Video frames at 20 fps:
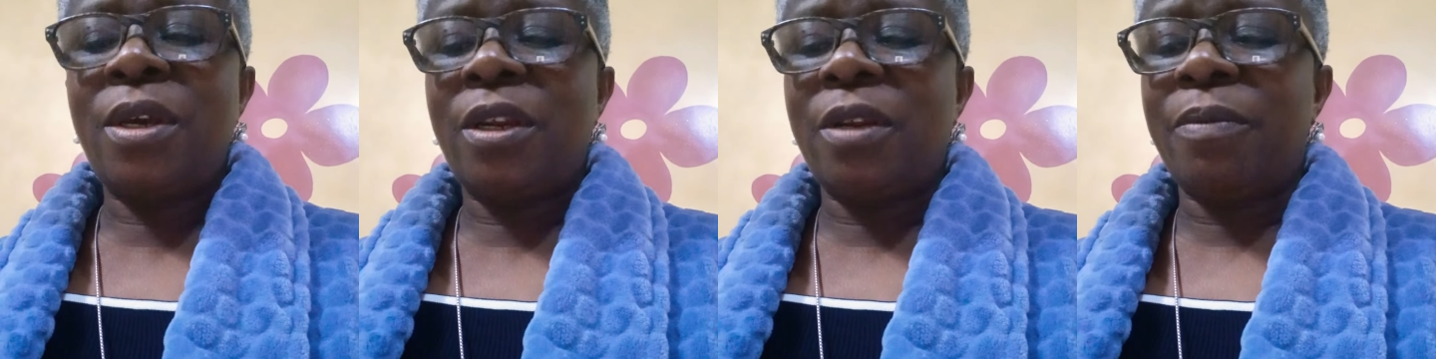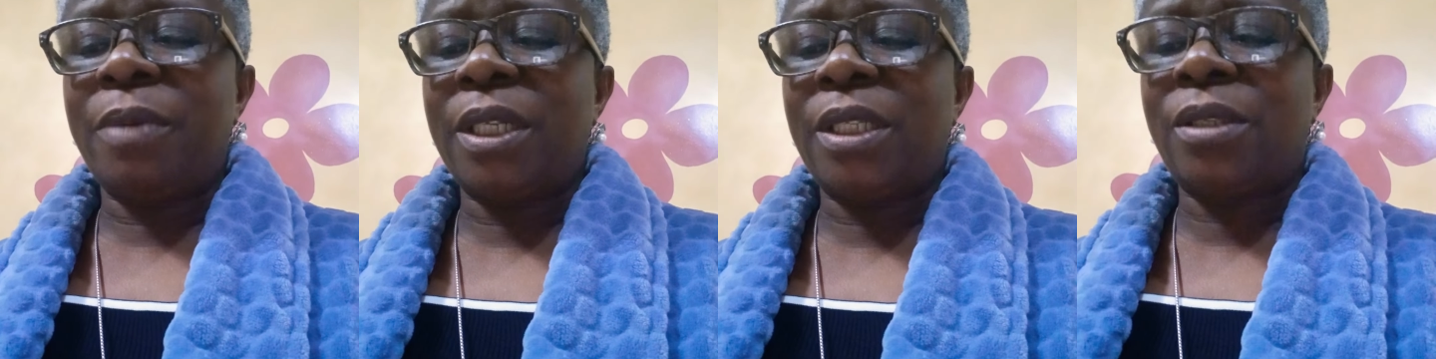
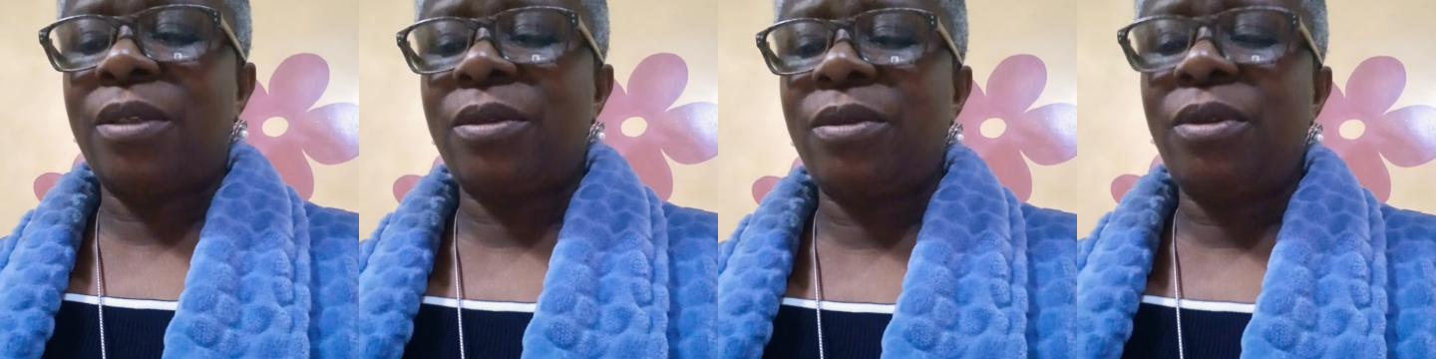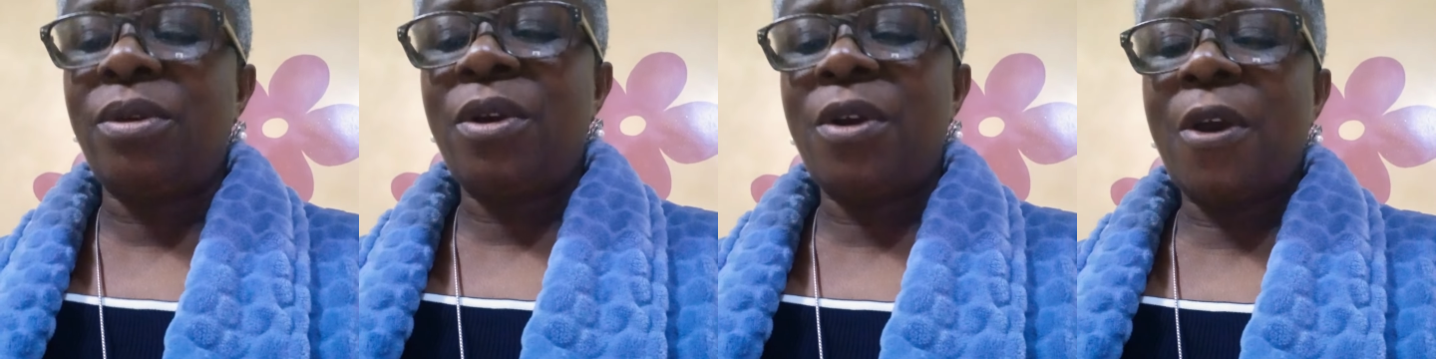Number
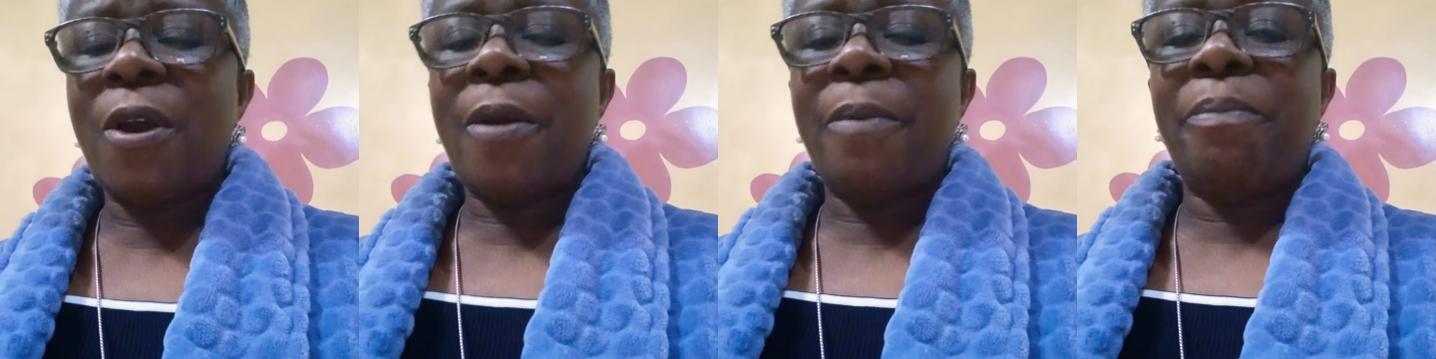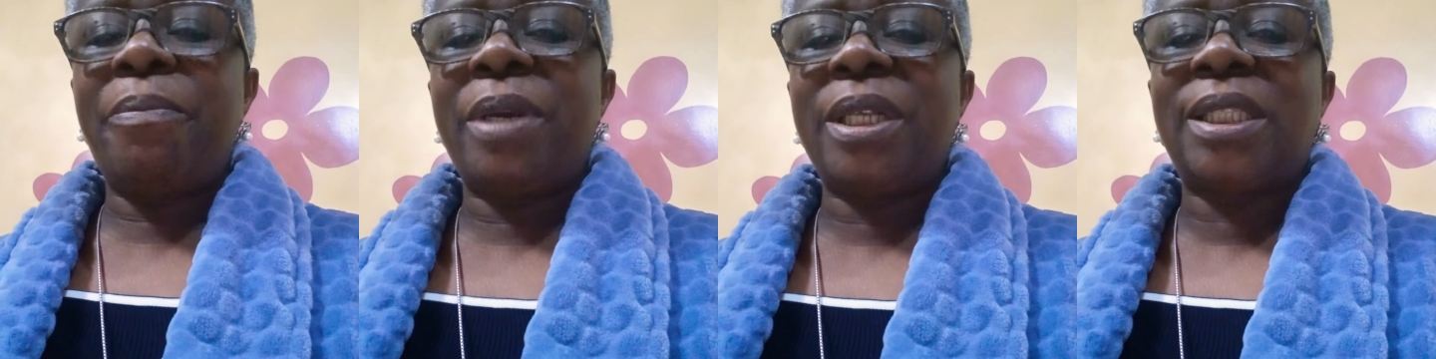two,
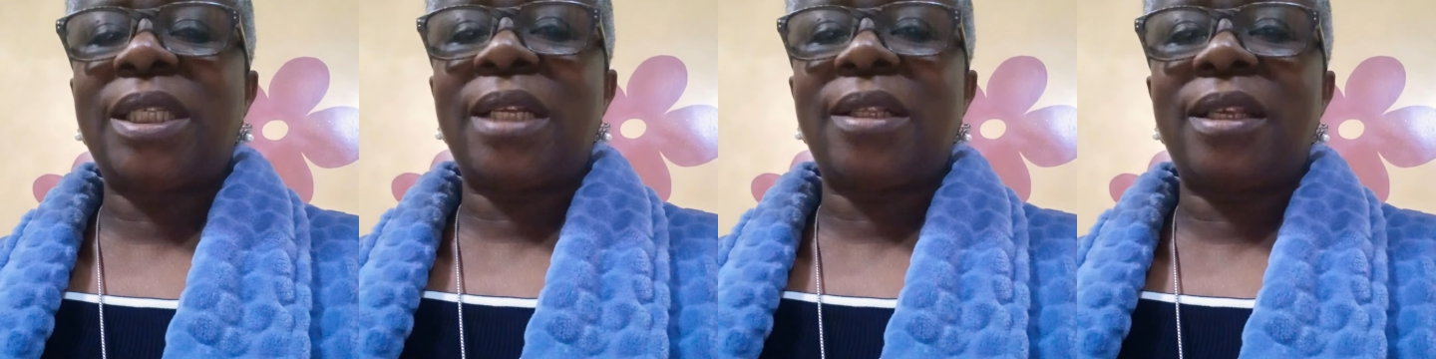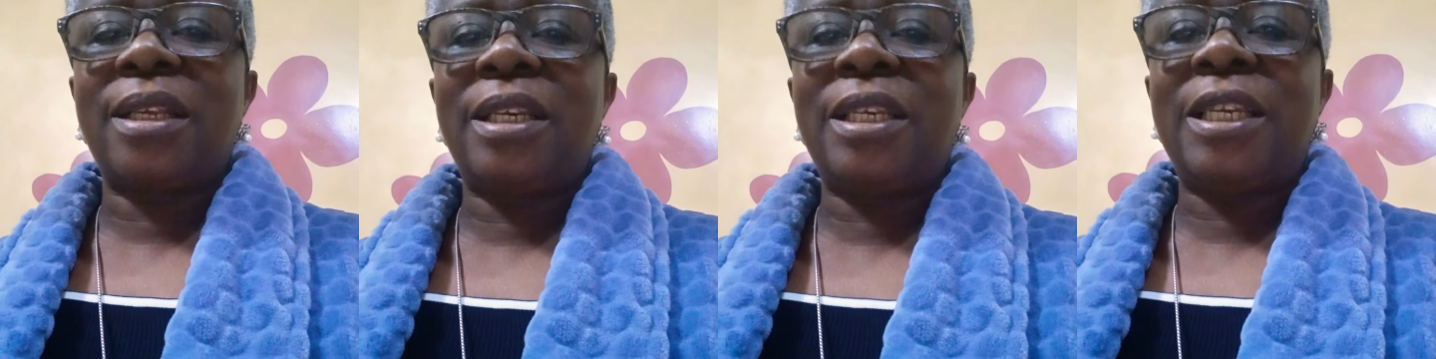
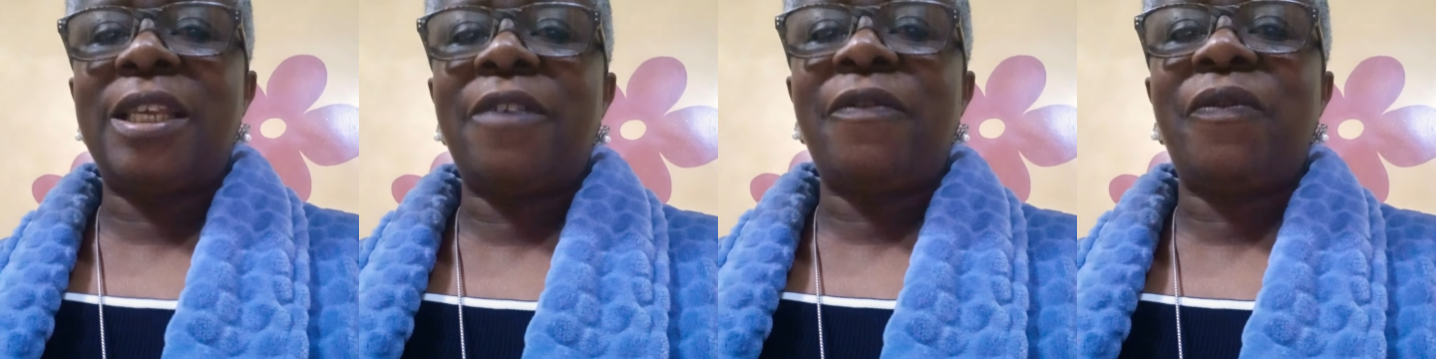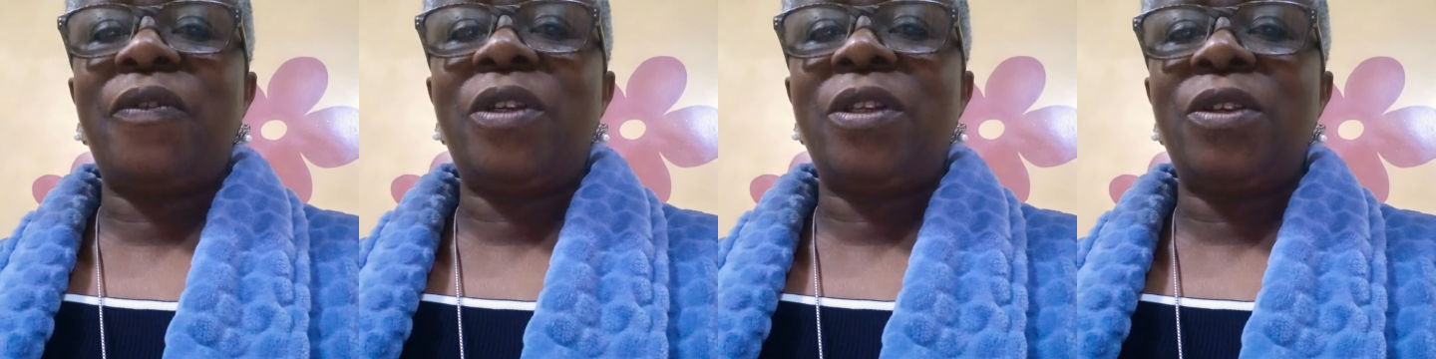better the
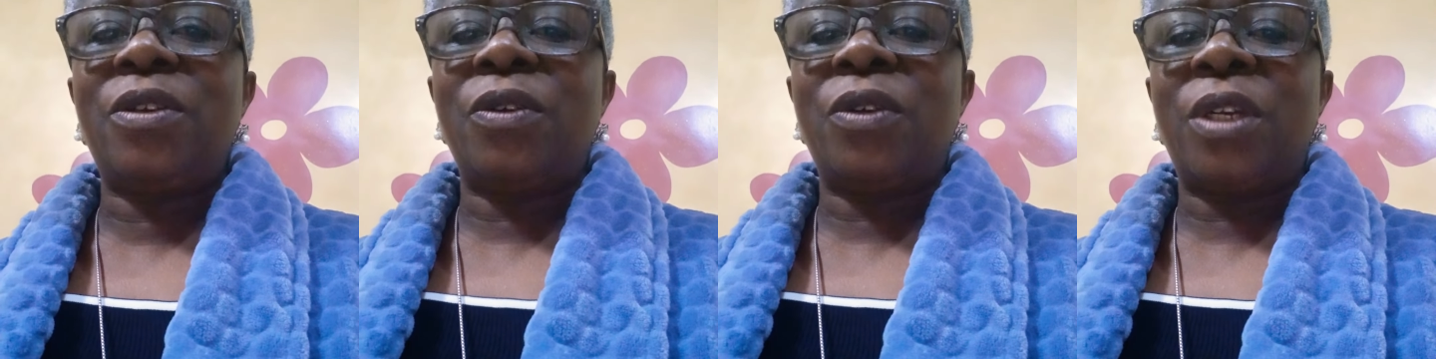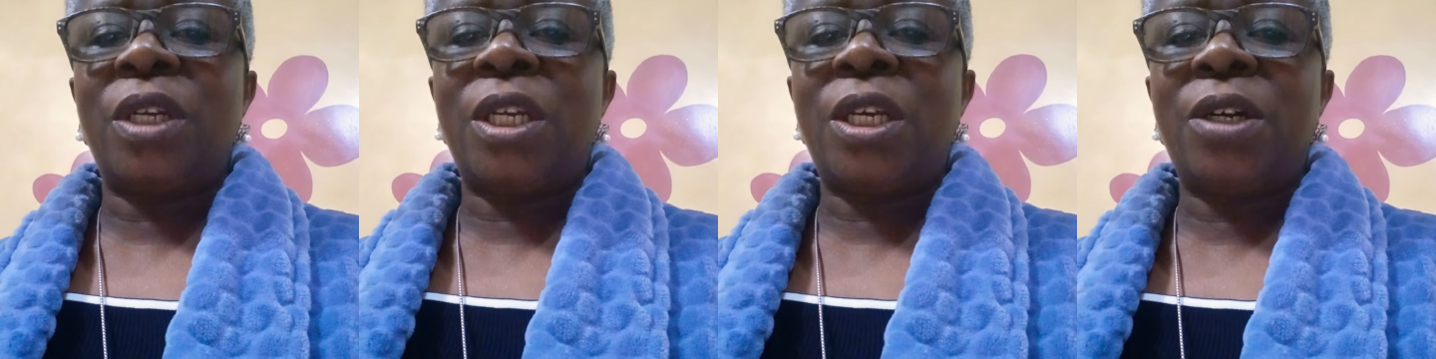devil
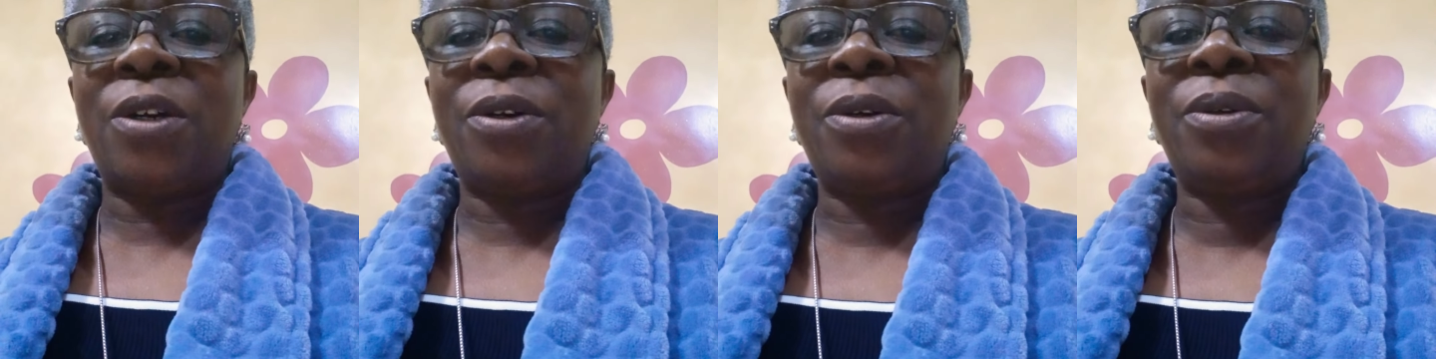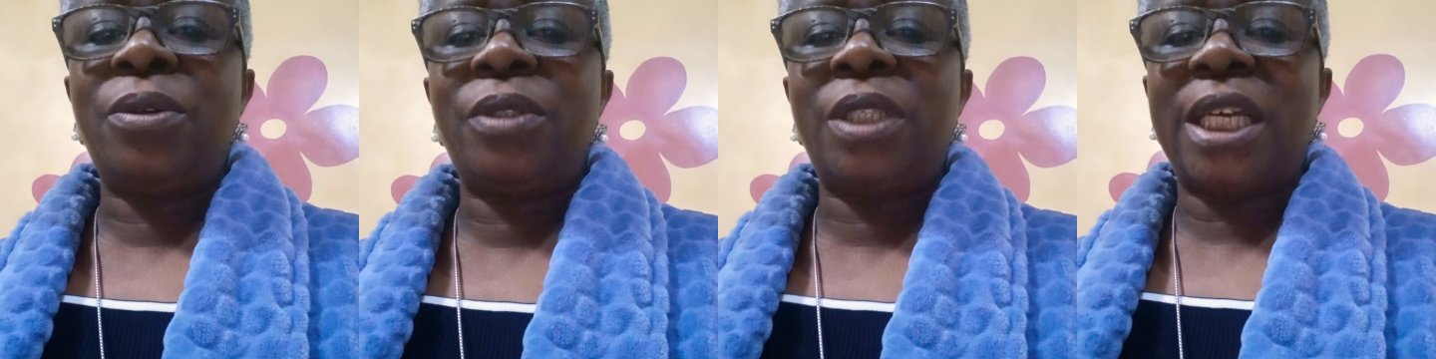you
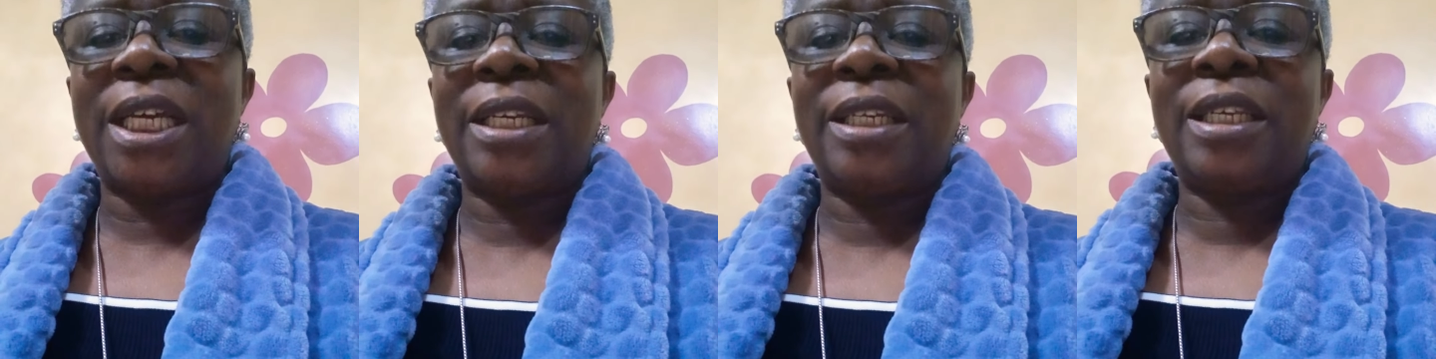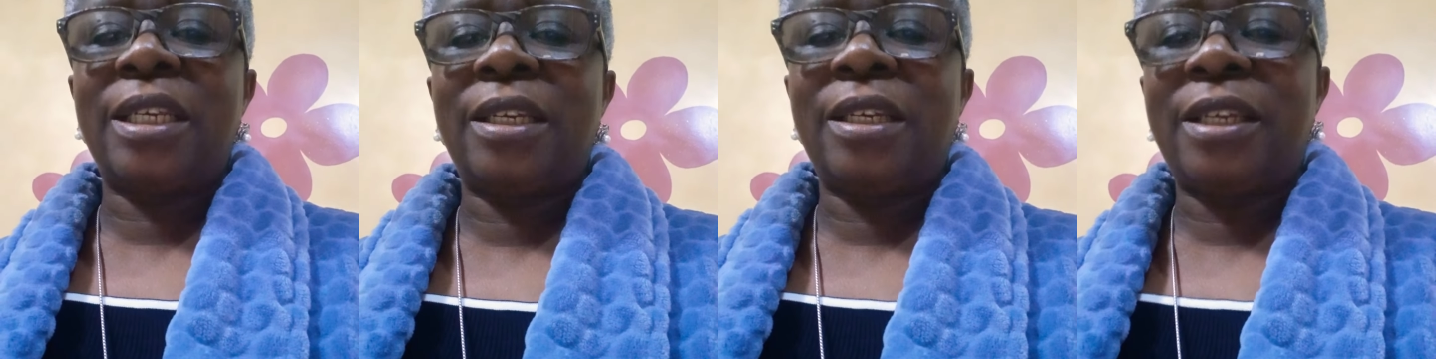know
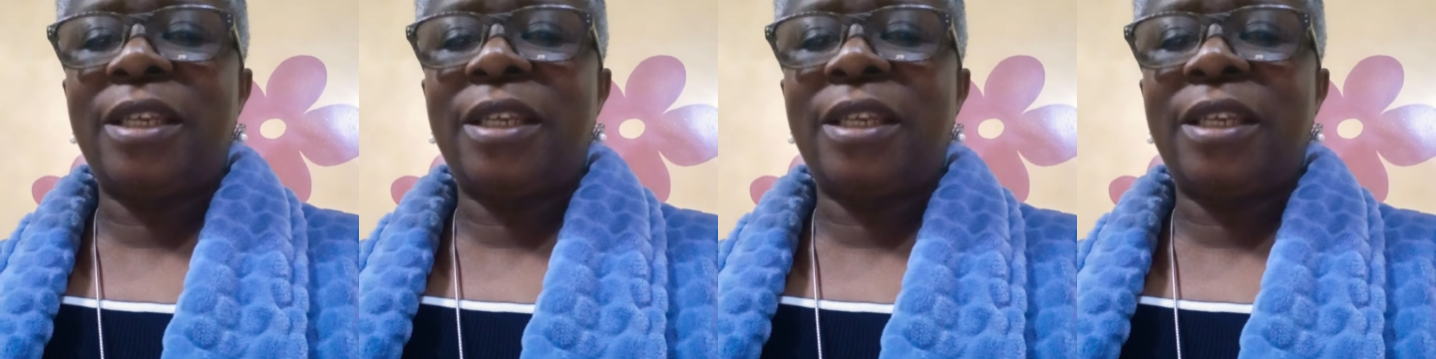than the